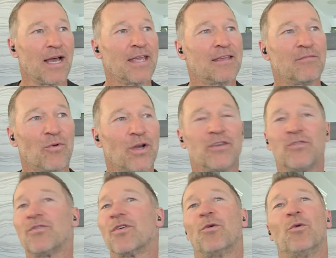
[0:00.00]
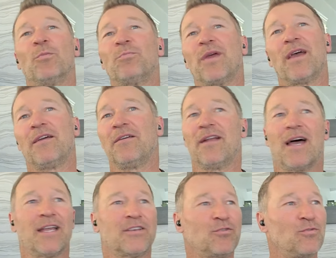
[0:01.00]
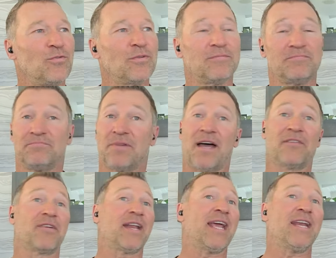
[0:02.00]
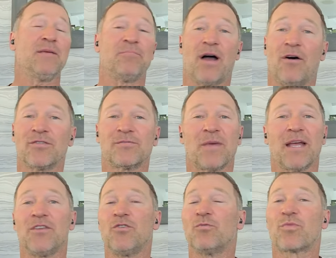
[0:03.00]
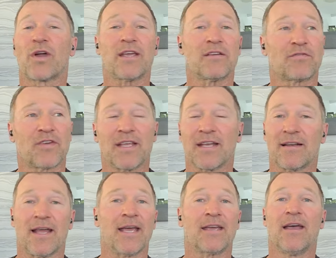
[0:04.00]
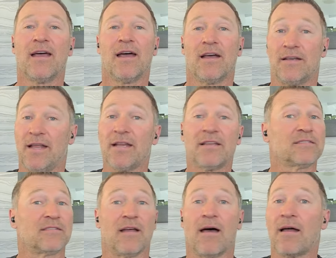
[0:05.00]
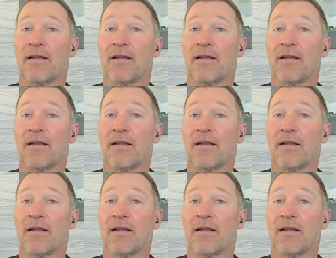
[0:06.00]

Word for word: you like want to do the Olympia, you like 280 pounds, man, you break a freaking leg, that